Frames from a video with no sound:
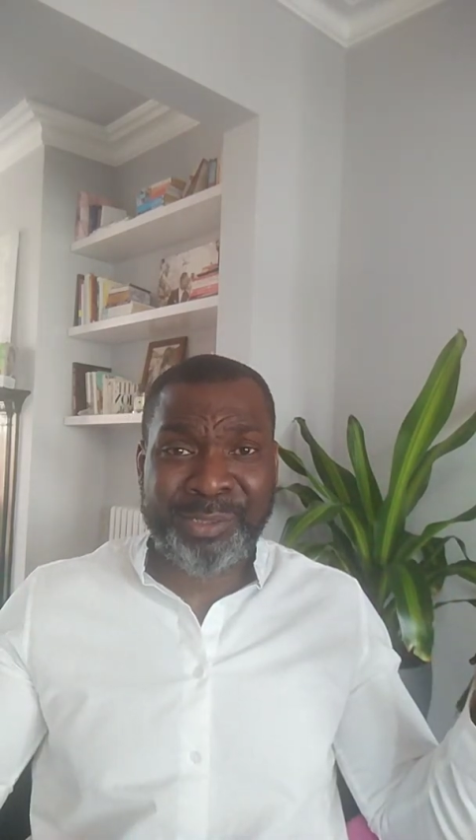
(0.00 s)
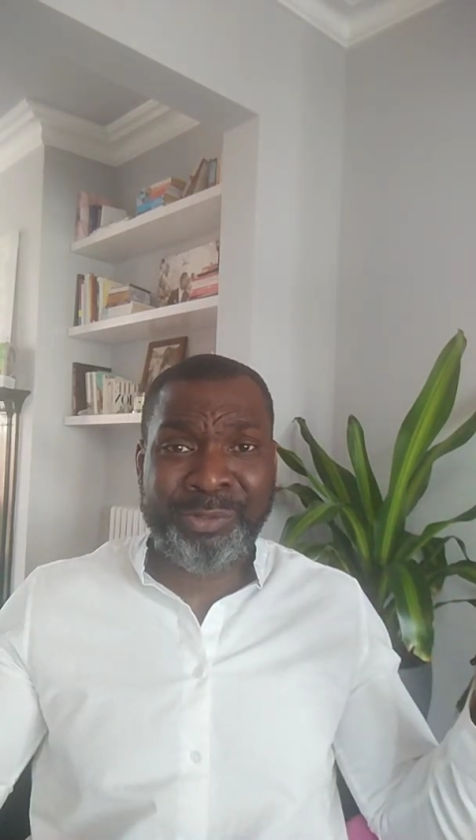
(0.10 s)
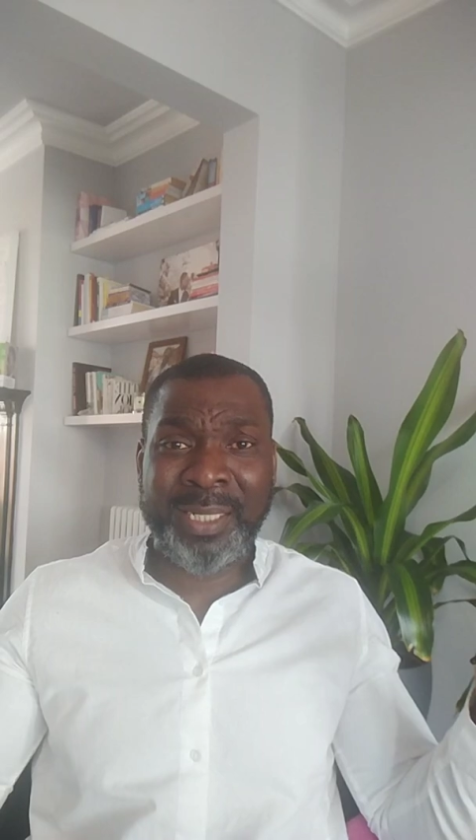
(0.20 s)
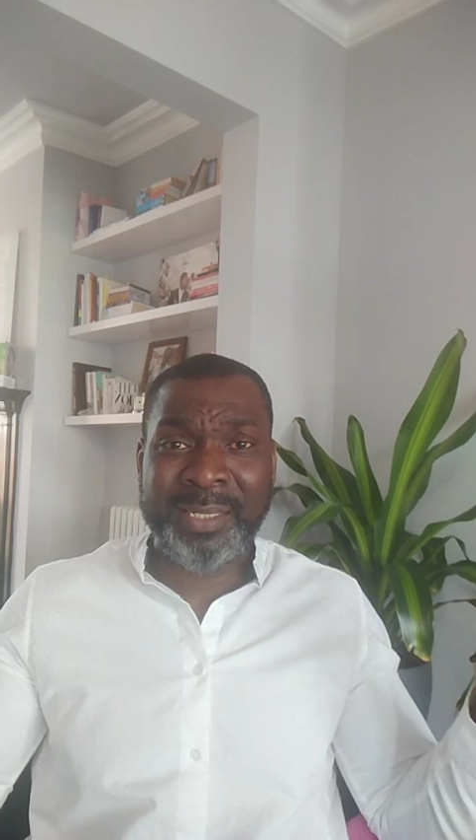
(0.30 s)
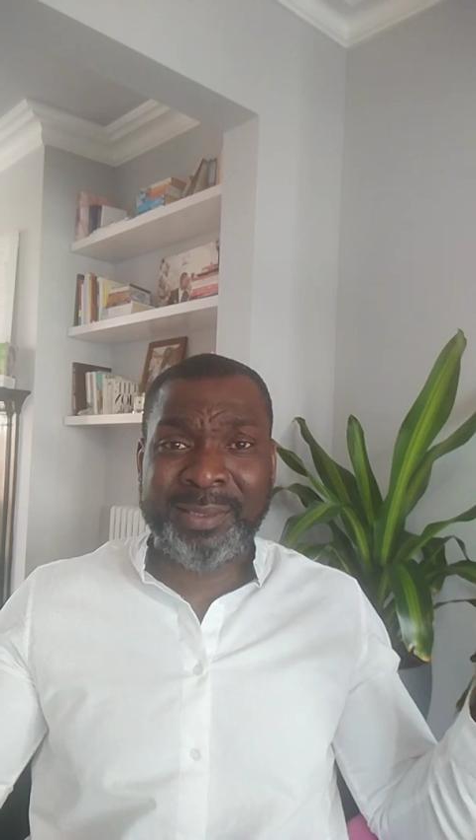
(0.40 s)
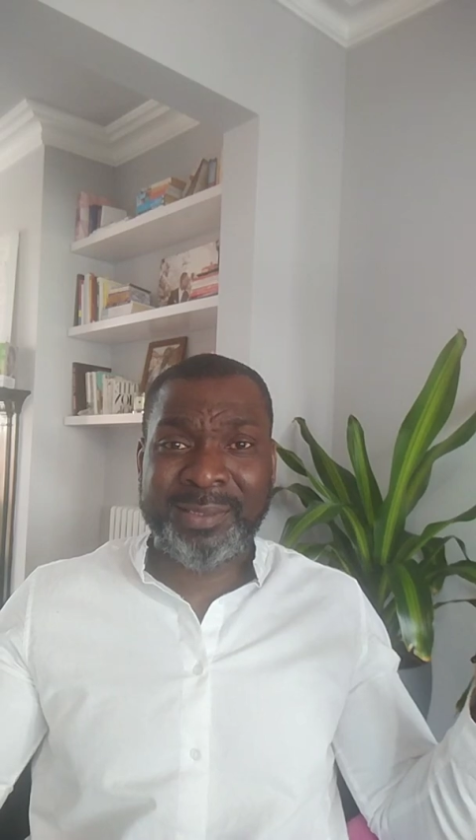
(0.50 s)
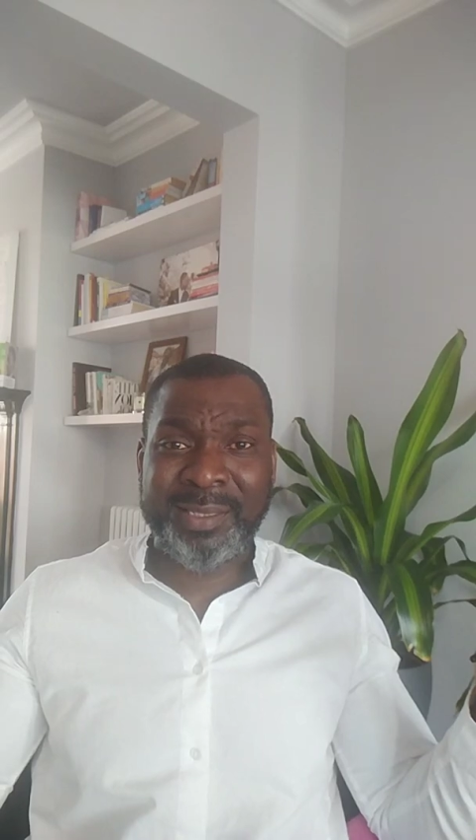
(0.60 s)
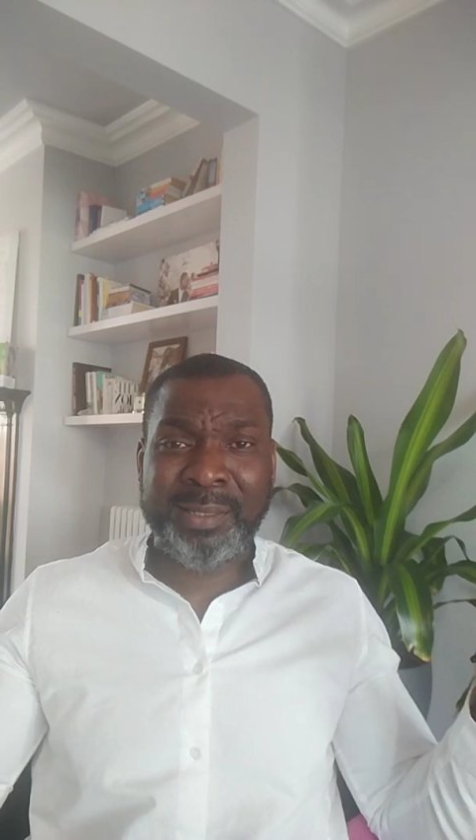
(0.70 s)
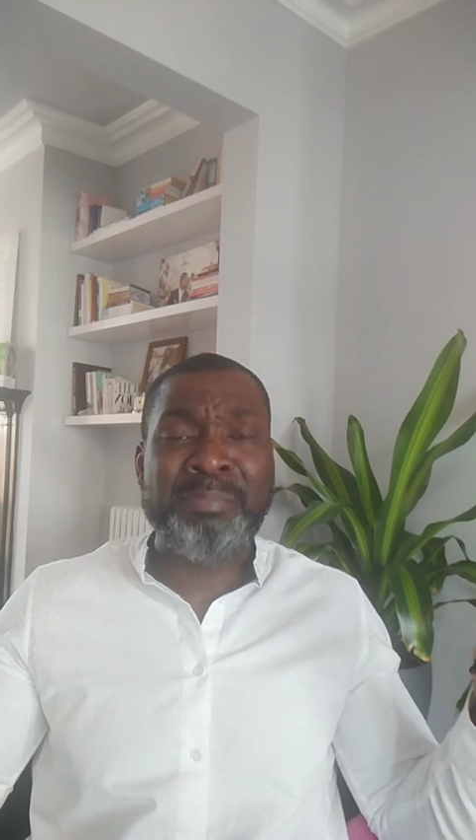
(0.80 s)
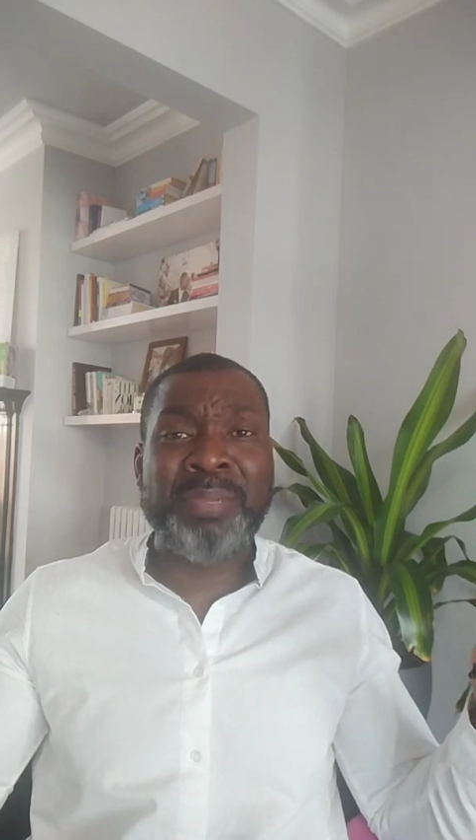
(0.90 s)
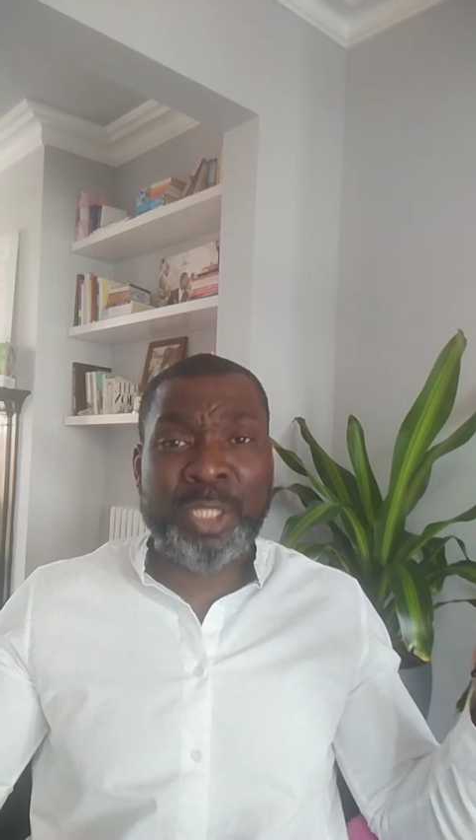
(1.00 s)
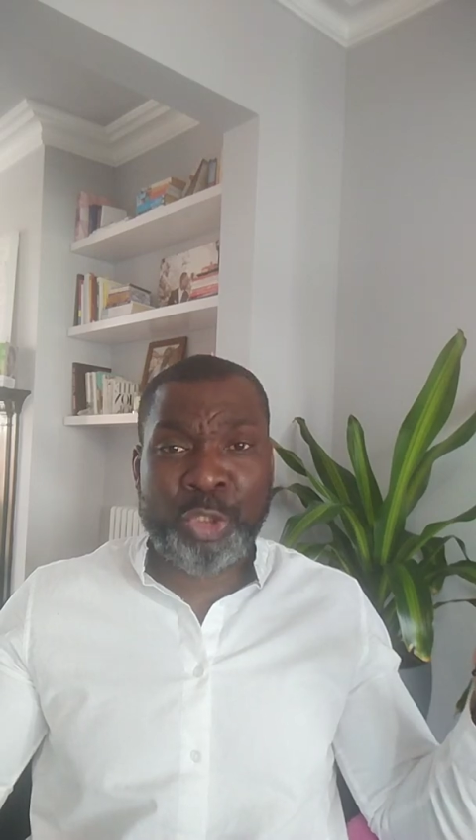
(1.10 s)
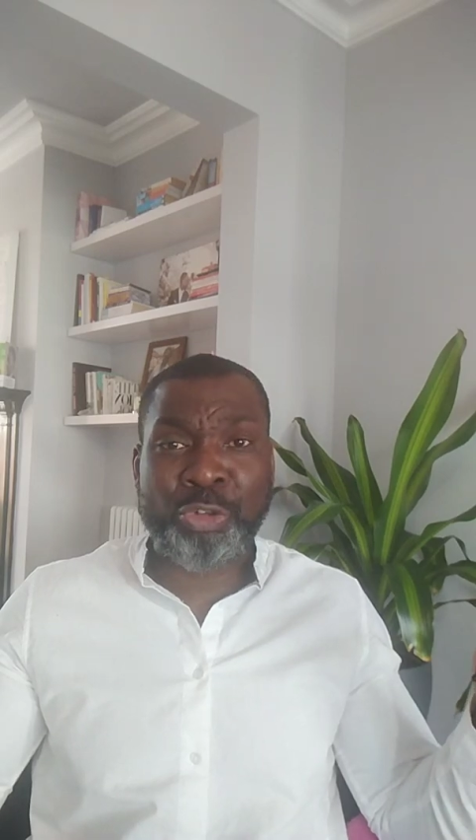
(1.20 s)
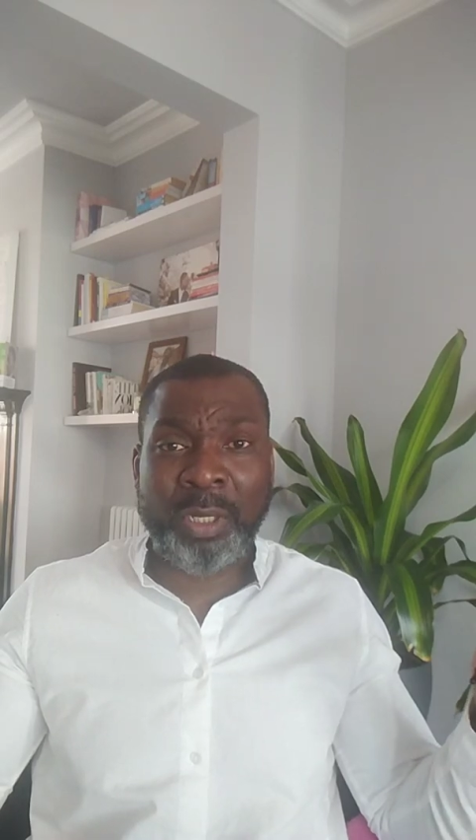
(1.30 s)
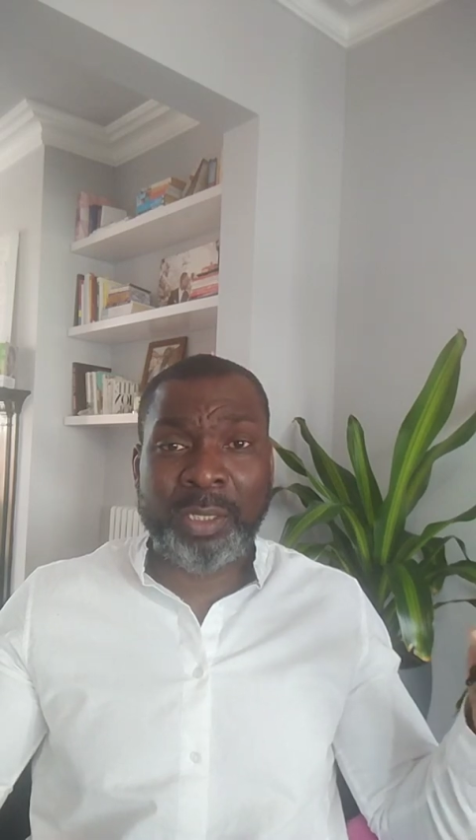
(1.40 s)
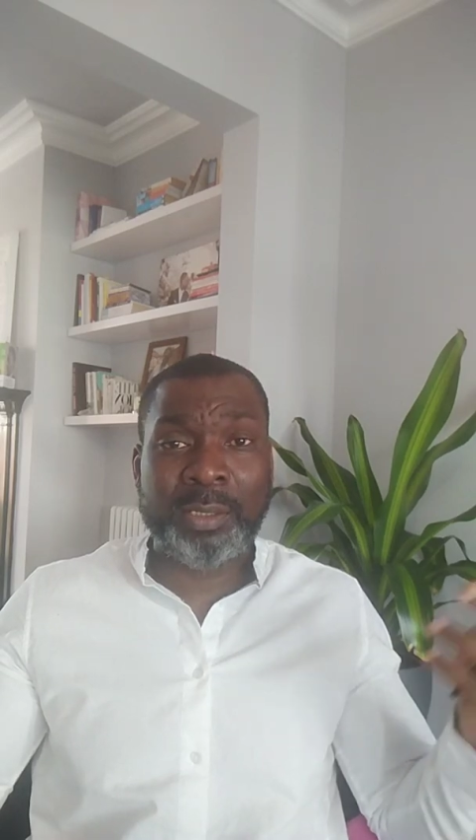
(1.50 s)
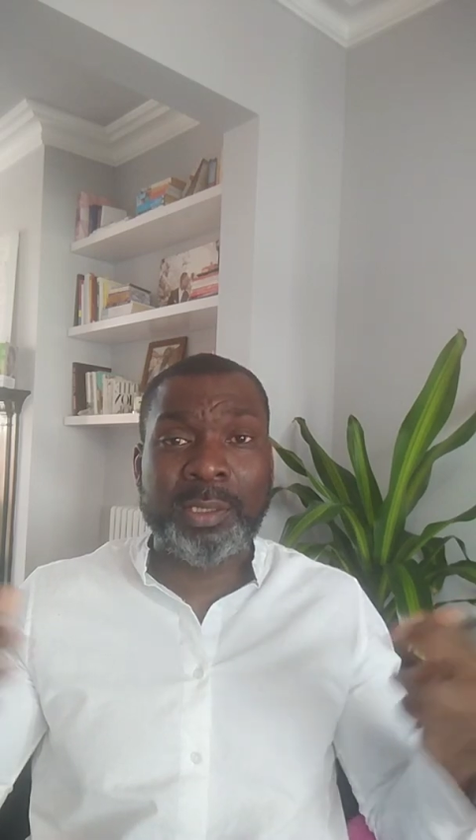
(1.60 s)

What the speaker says: Right? Be strong.